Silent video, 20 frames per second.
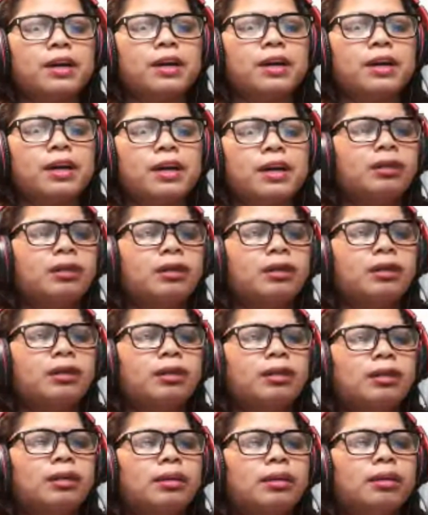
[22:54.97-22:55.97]
And
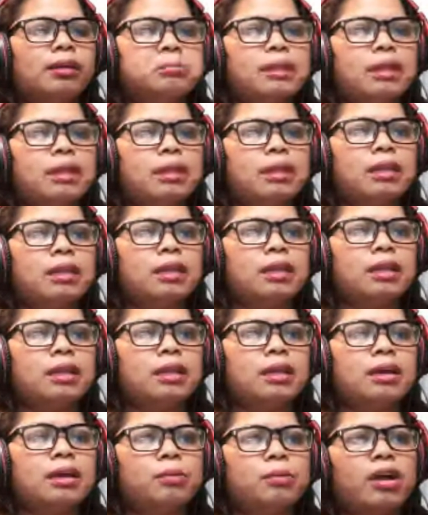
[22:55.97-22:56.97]
then other
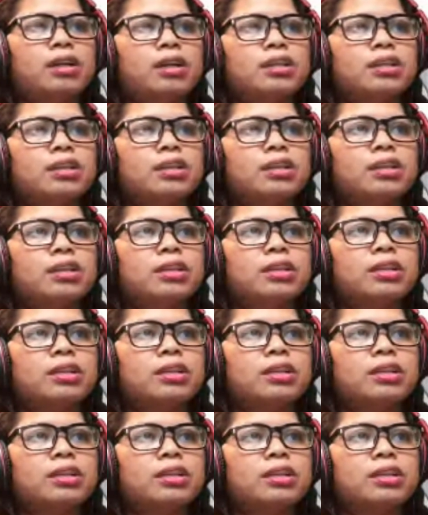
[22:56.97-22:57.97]
parts could be
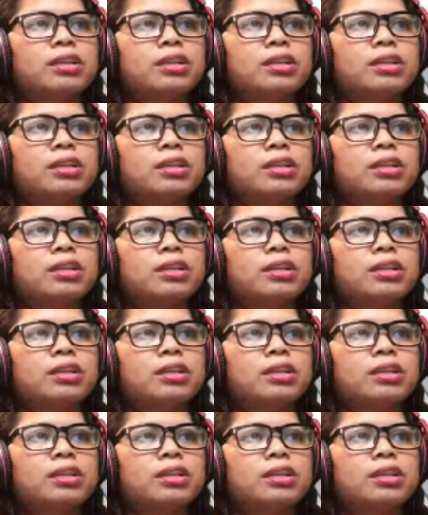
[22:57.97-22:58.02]
more.